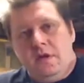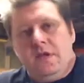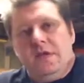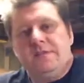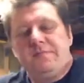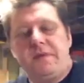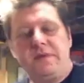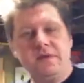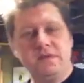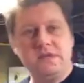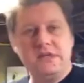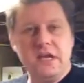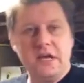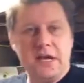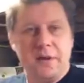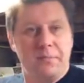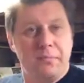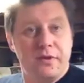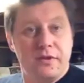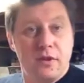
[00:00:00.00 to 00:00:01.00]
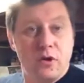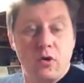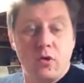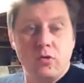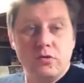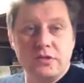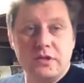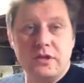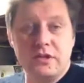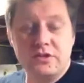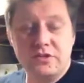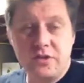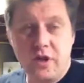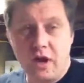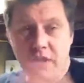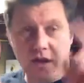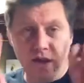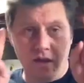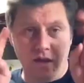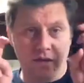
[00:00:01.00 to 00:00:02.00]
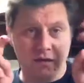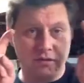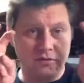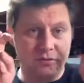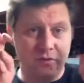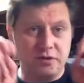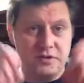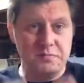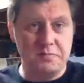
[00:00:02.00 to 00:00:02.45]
expect to see a couple of those in your stocking, so to